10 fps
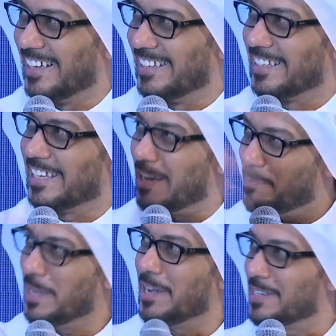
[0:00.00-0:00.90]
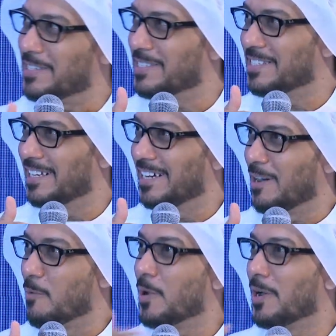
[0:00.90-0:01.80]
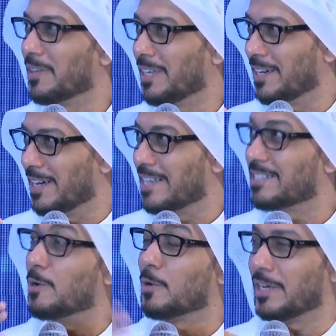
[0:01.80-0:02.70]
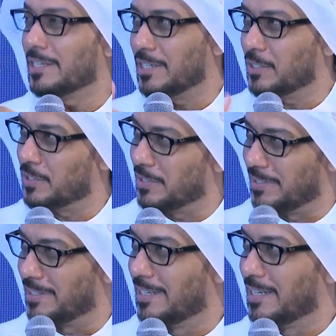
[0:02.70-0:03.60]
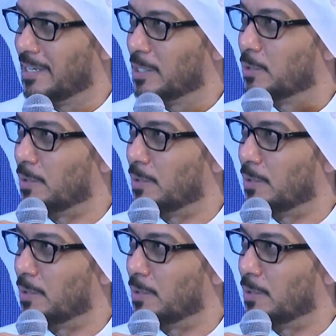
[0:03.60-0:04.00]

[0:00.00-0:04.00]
The KPIs, where are they as an organization to